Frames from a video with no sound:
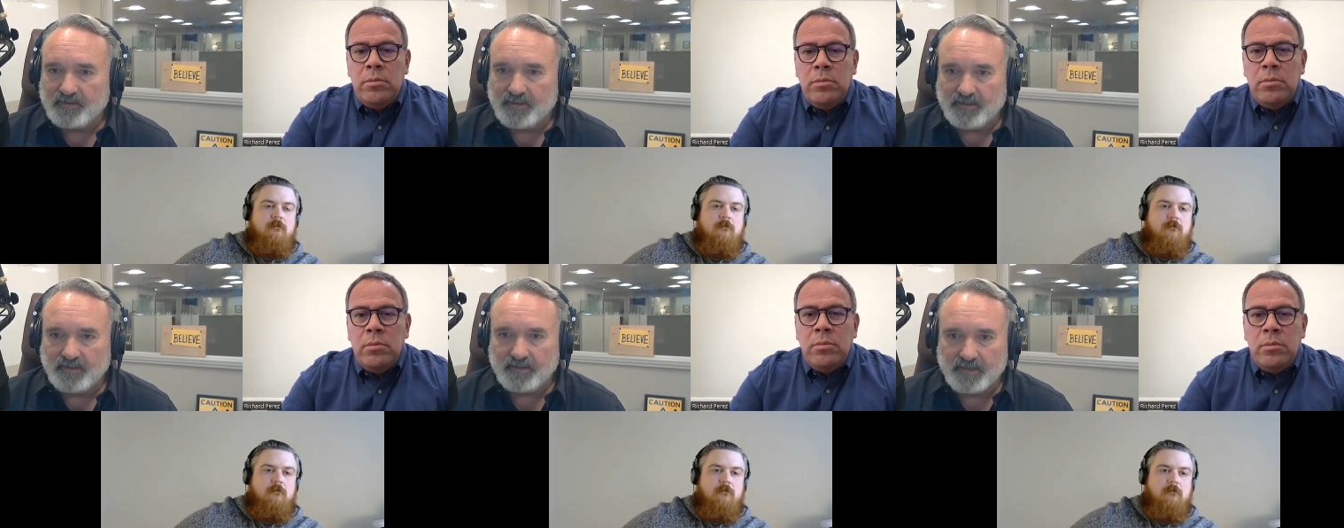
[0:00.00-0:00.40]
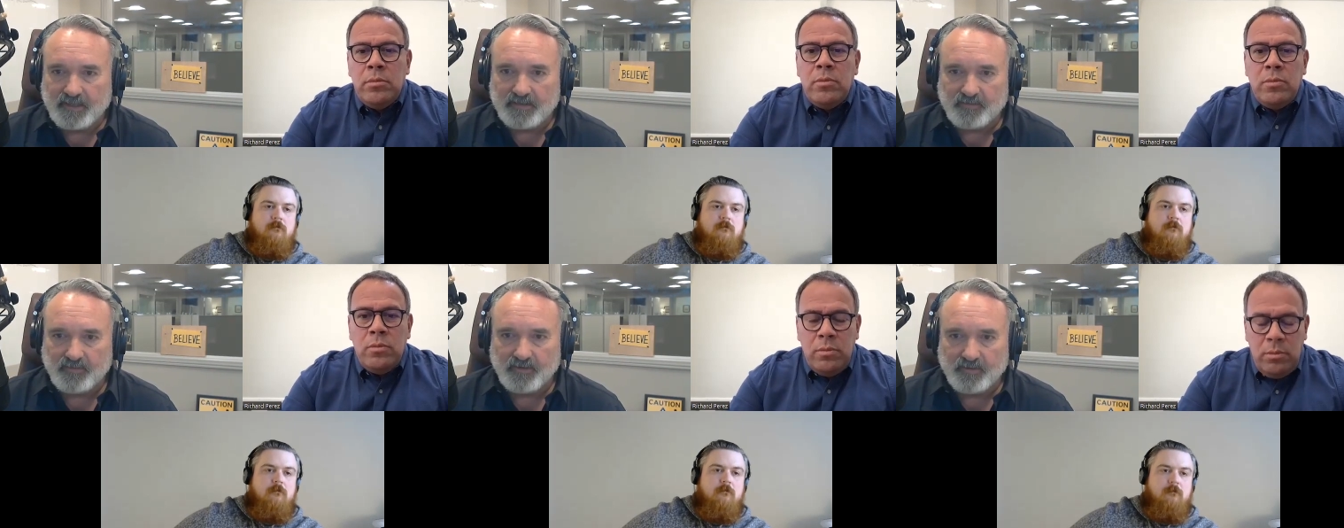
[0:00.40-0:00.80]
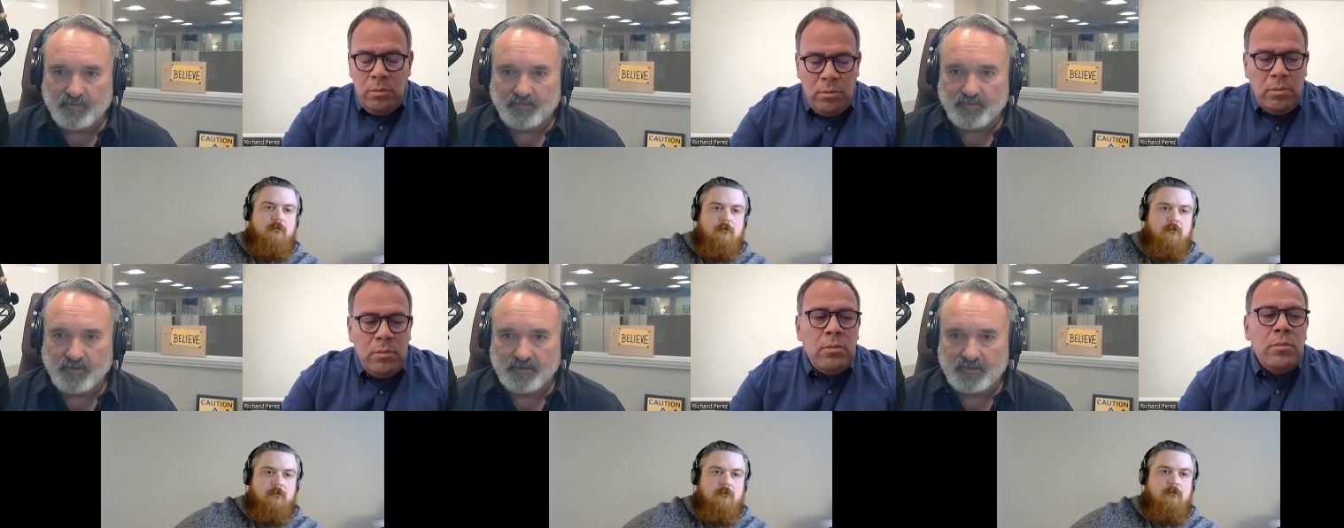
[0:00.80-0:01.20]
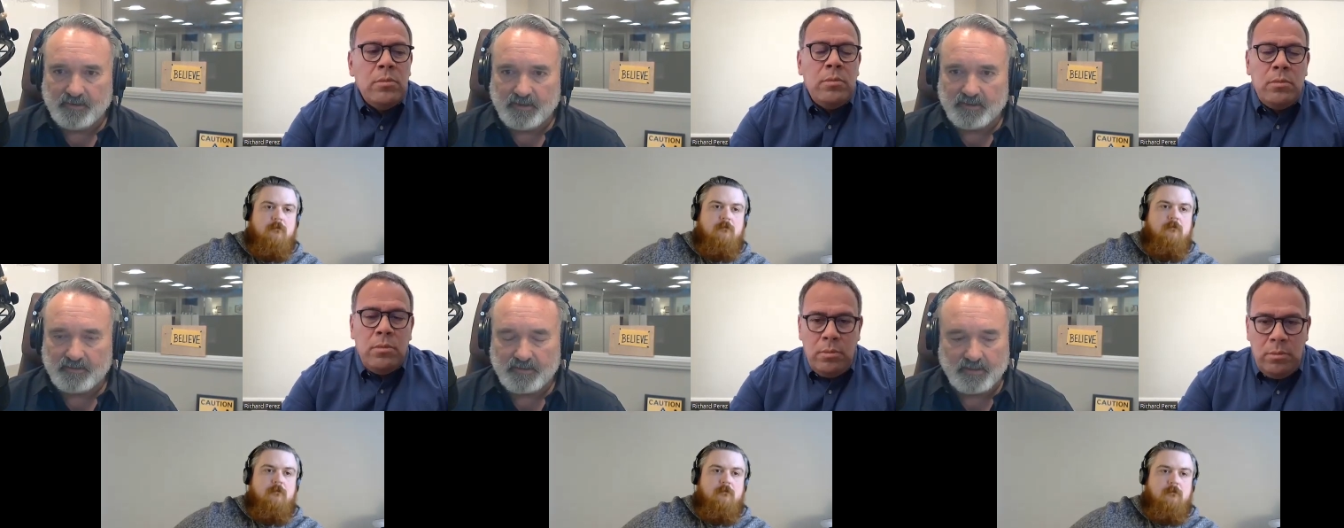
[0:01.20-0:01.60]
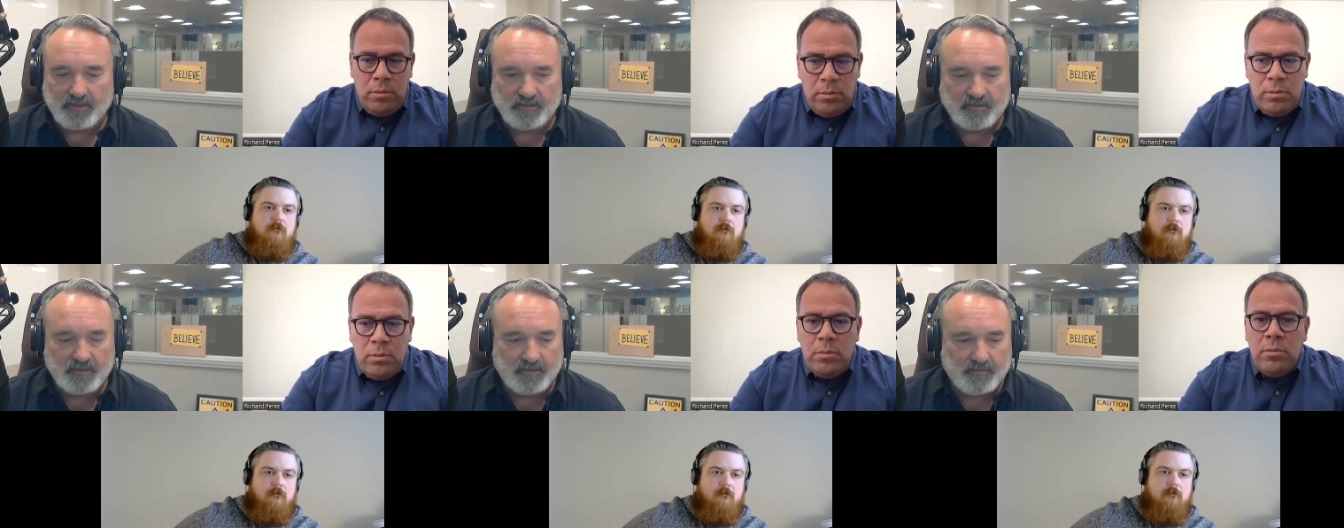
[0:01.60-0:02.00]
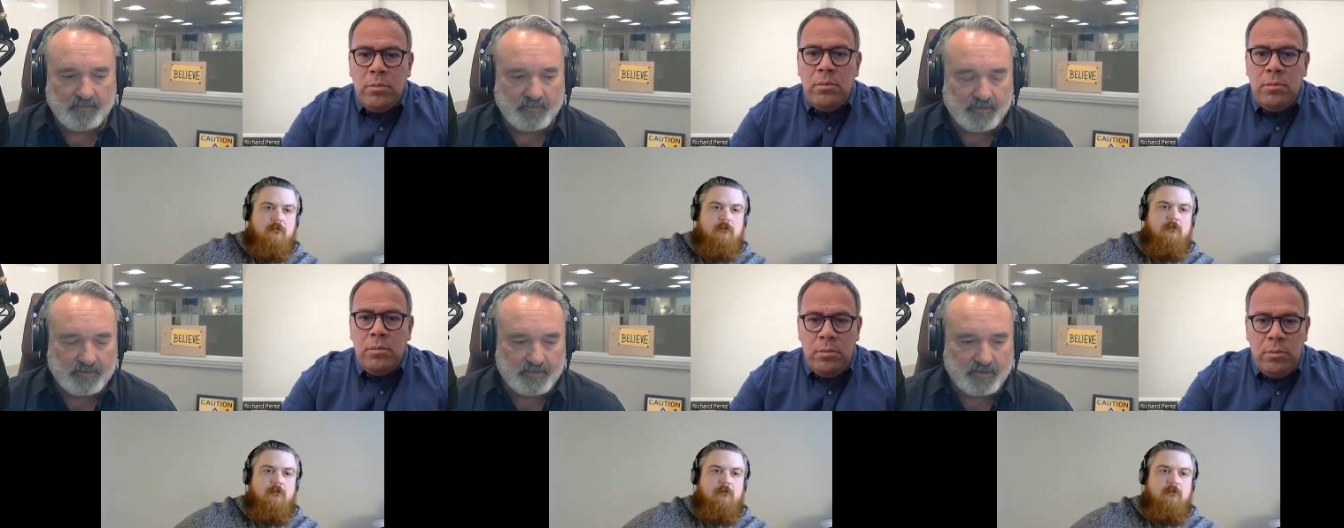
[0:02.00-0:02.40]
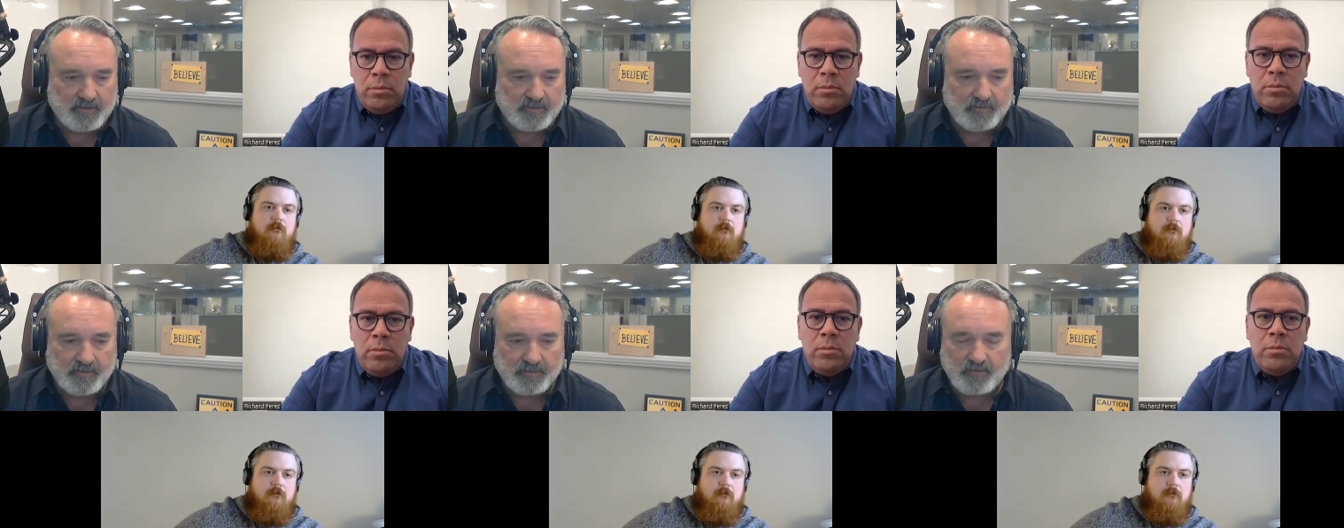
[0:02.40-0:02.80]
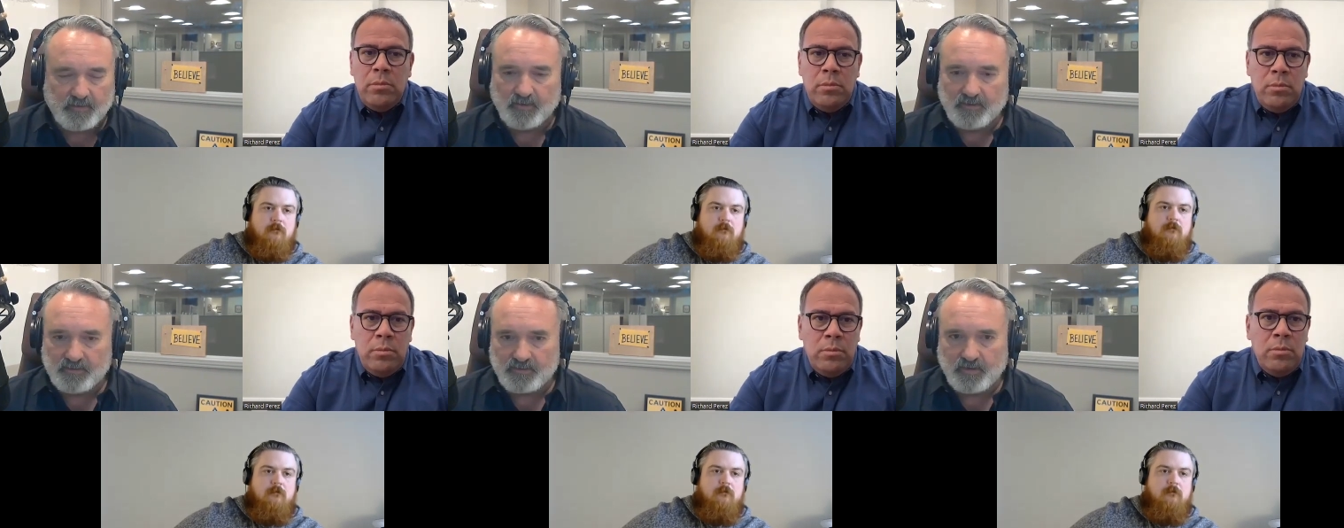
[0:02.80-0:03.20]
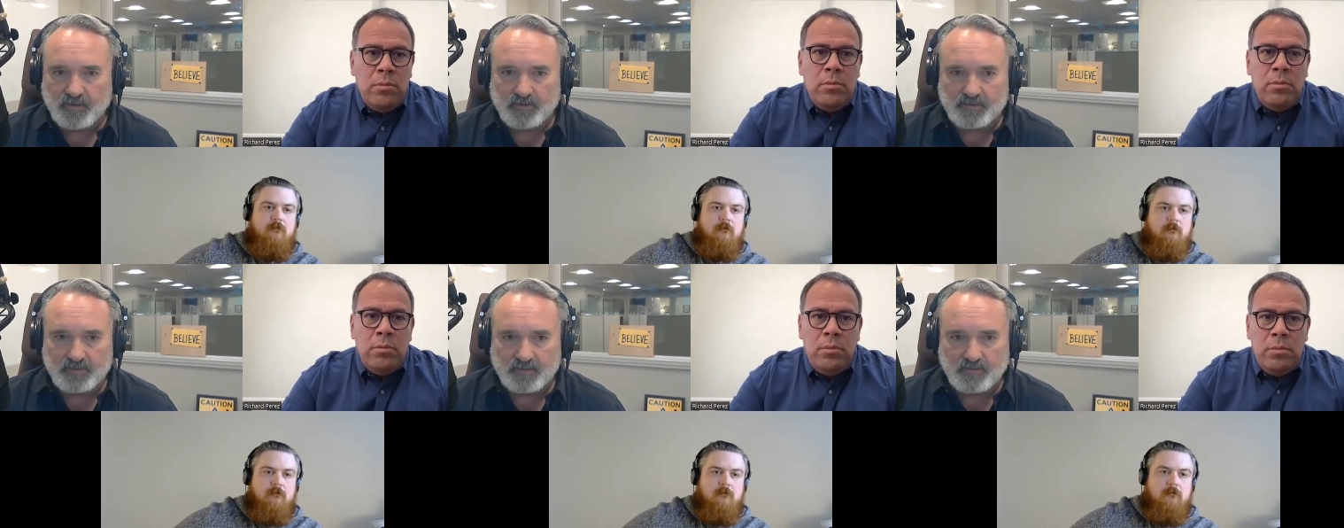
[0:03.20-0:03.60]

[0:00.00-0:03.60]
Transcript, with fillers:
Speaker 1: I think that's very important. That's our uh, that's our uh, core as well. It's a